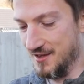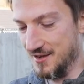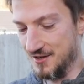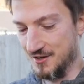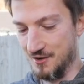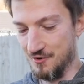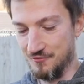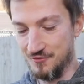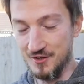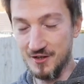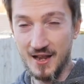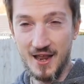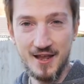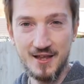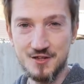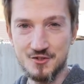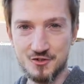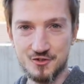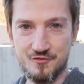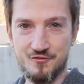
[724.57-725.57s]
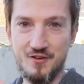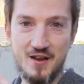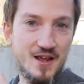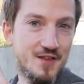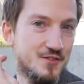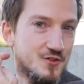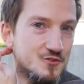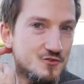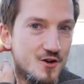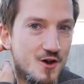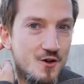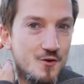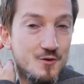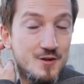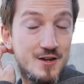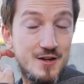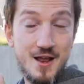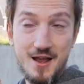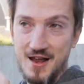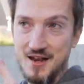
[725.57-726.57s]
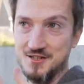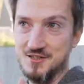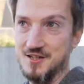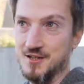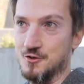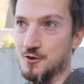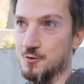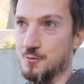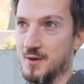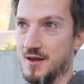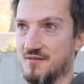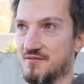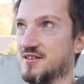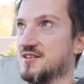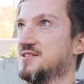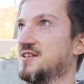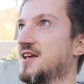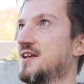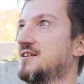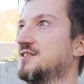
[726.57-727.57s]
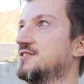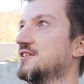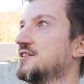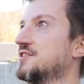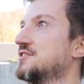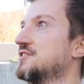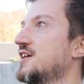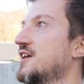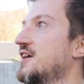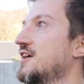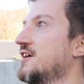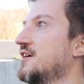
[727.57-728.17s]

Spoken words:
You know, if you like just flying the drone, it actually could be advantageous